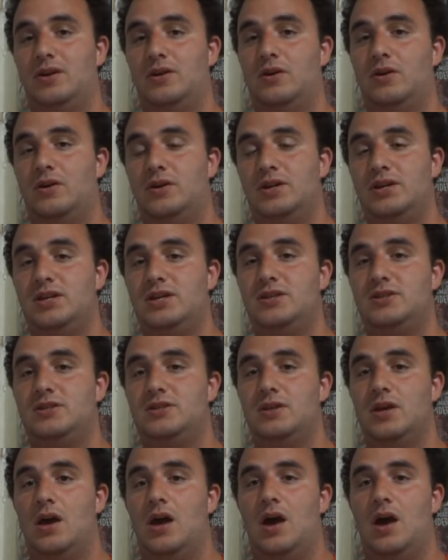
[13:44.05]
You know,
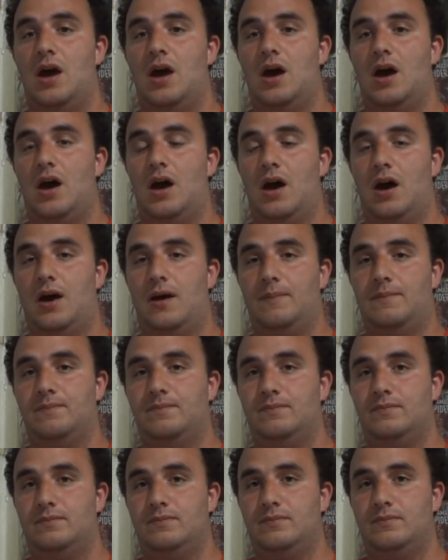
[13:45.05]
he's
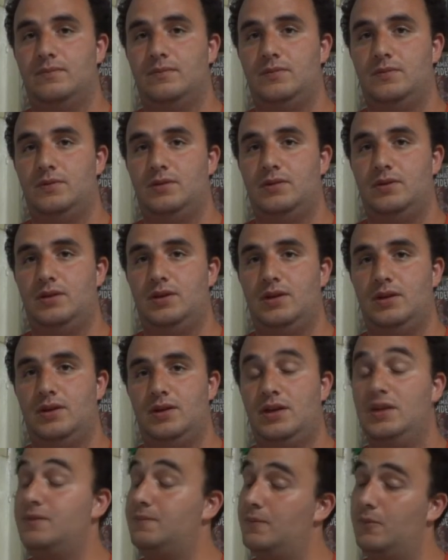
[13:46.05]

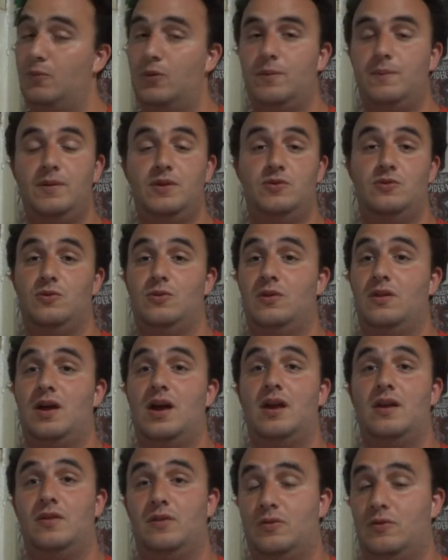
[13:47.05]
been with me through a
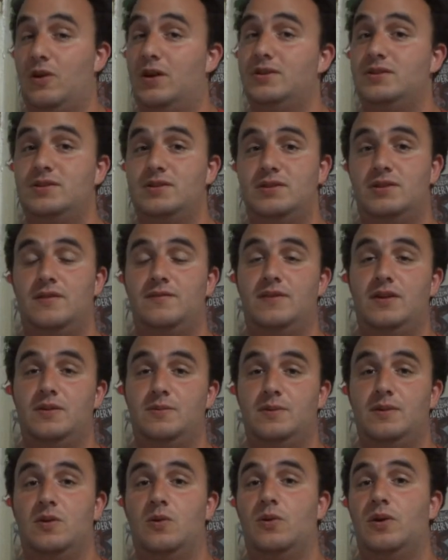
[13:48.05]
lot of the crazy stuff that's
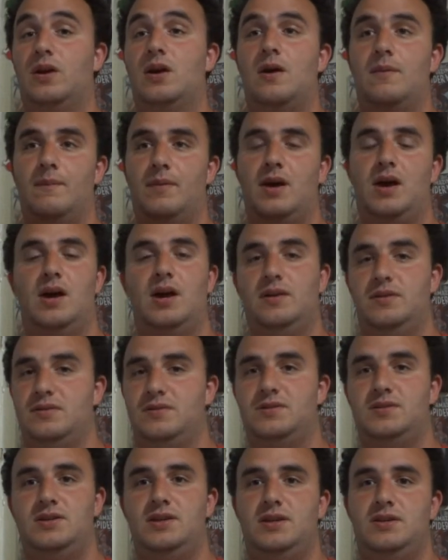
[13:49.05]
been going on behind the
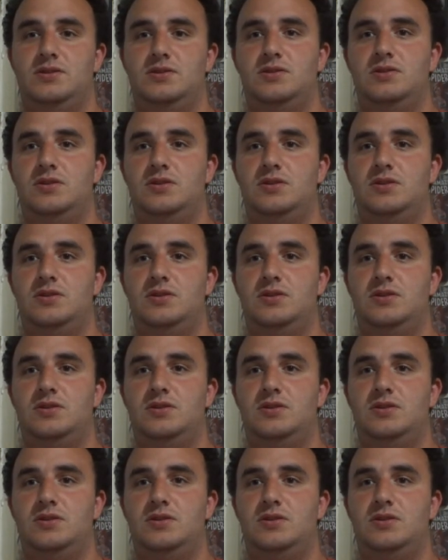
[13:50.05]
scenes.